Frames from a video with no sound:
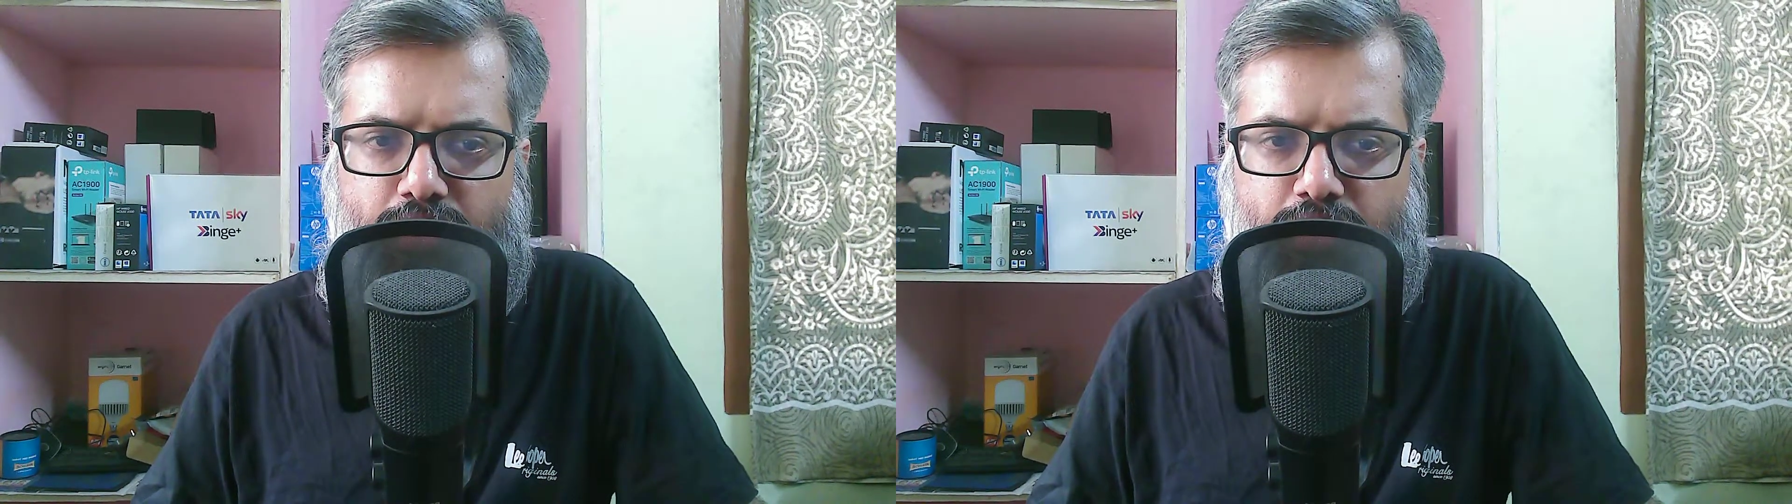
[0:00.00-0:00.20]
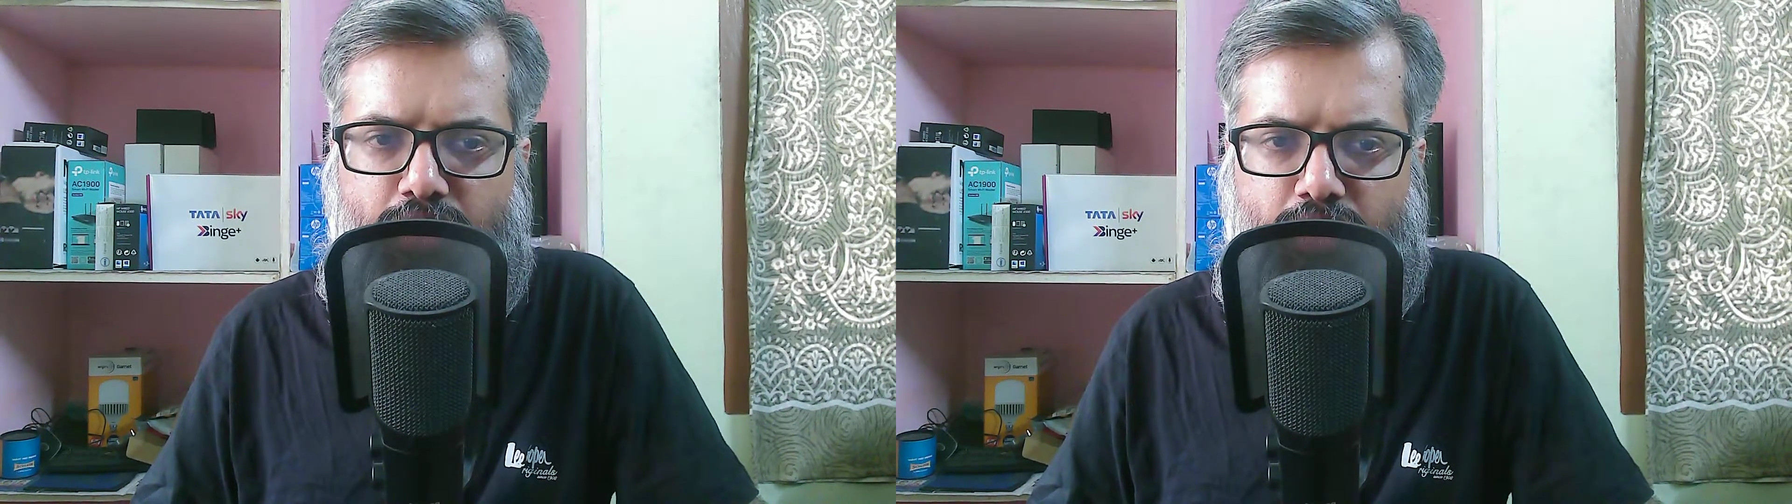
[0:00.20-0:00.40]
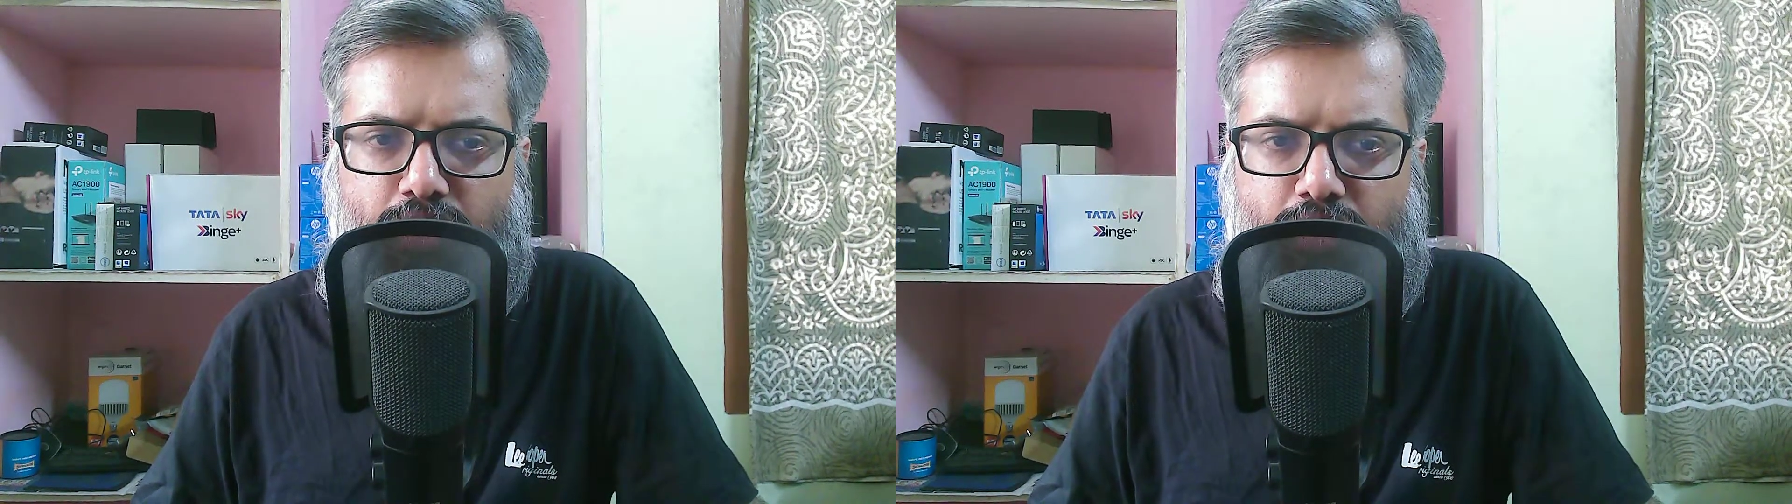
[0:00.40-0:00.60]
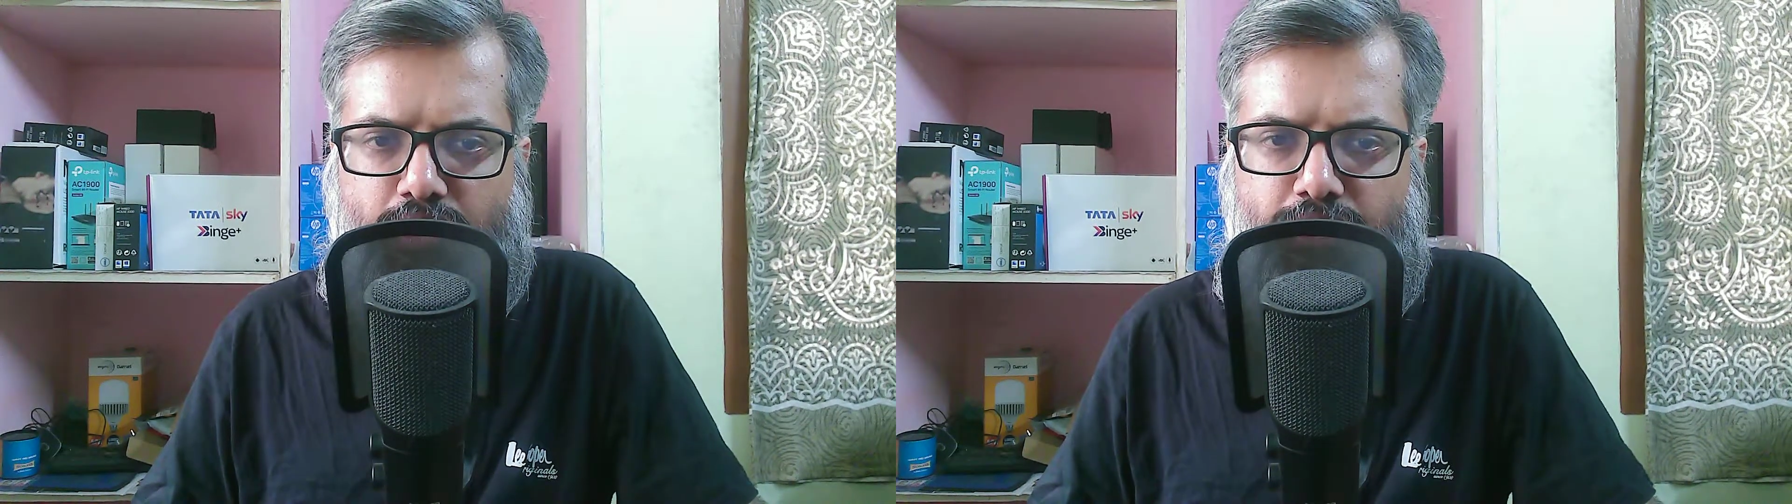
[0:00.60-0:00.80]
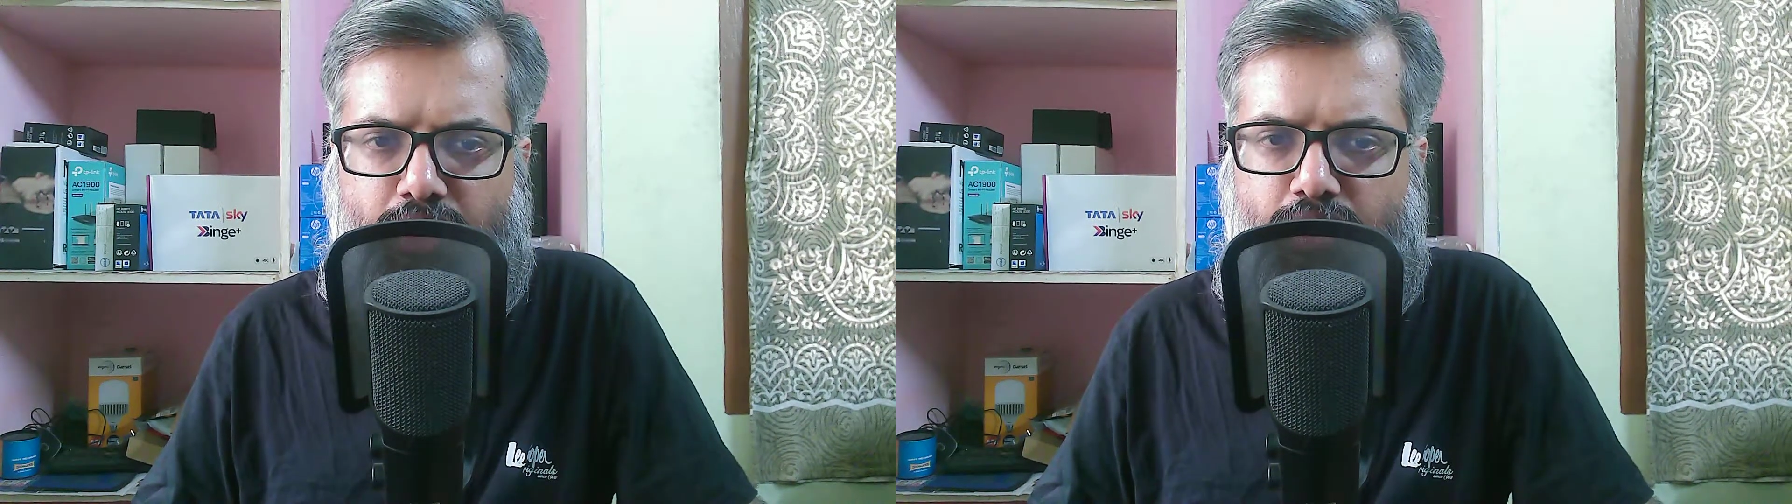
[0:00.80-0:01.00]
that
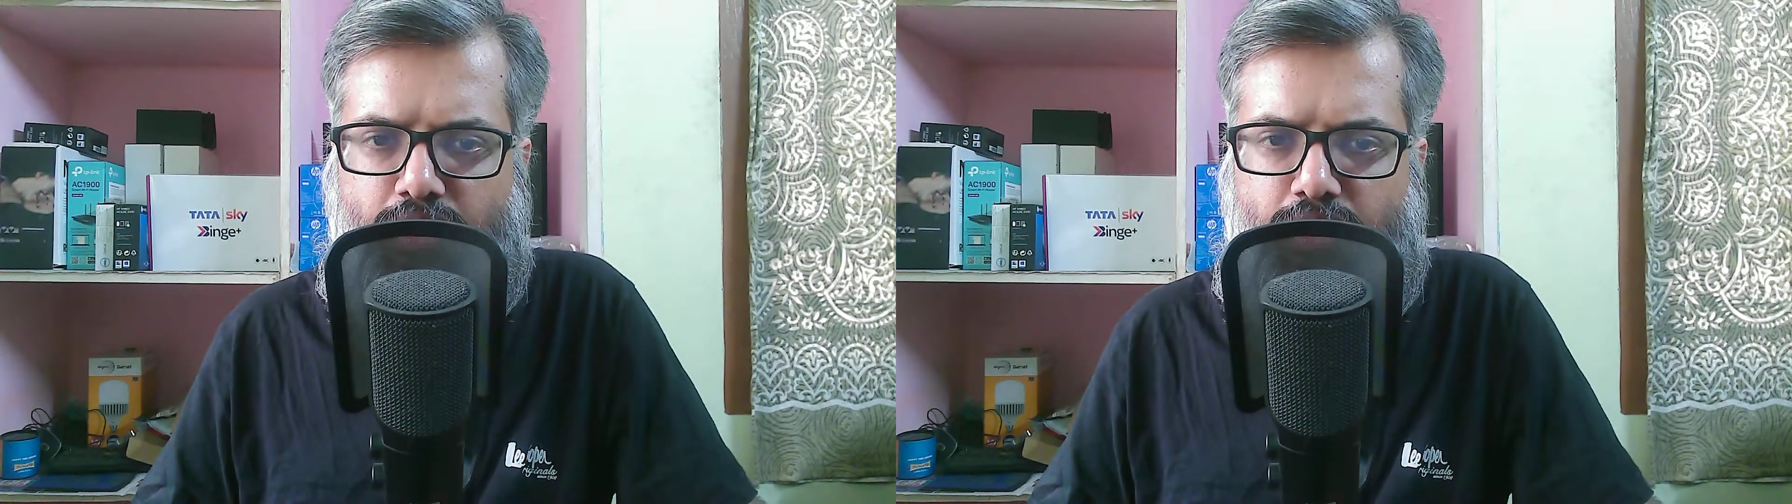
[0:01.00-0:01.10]
affect the